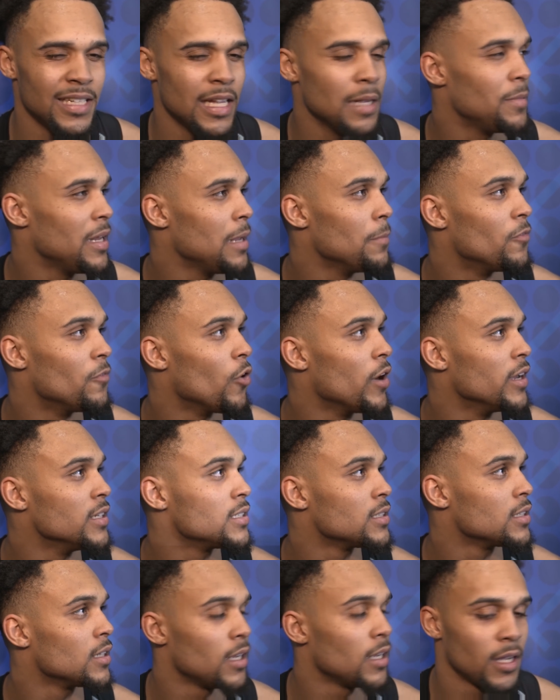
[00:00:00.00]
deep, deep
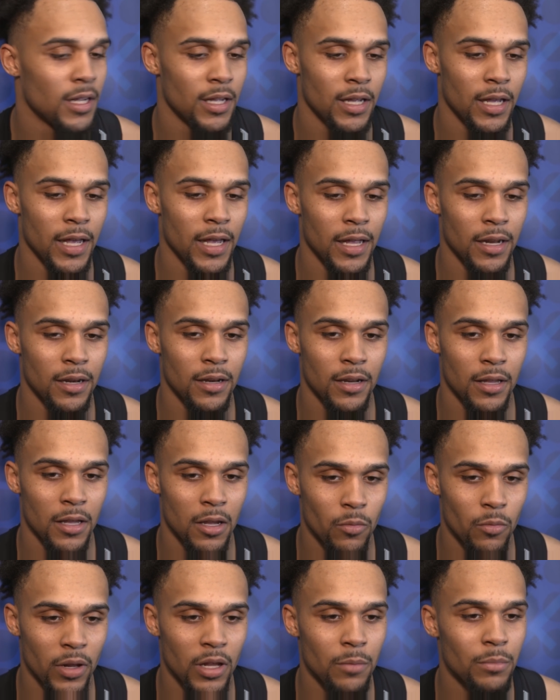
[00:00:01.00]
voice, and
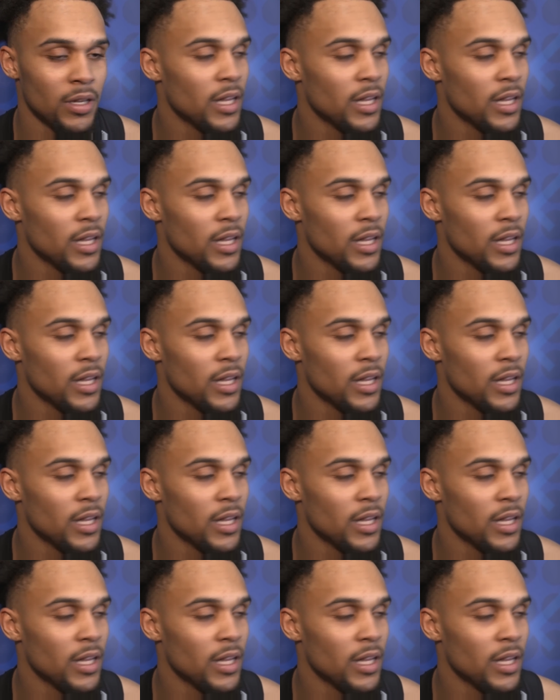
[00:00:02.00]
he really